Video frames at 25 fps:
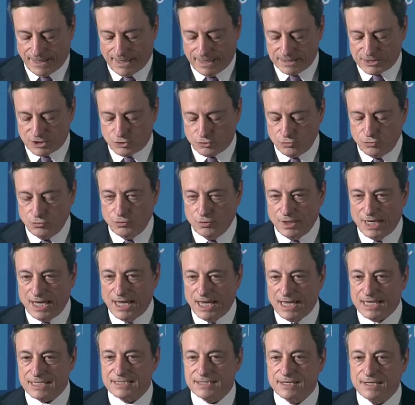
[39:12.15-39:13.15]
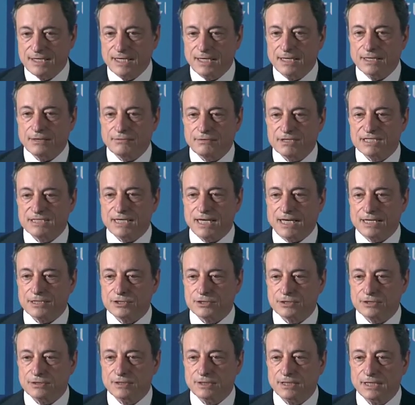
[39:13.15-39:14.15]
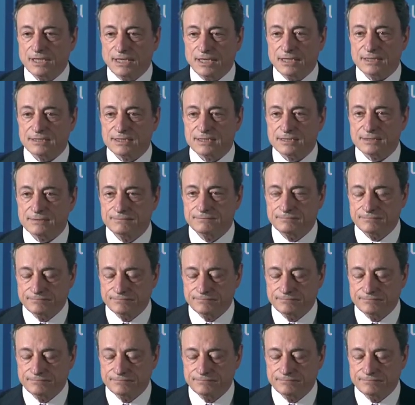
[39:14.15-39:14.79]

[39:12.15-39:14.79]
as soon as the recession hits.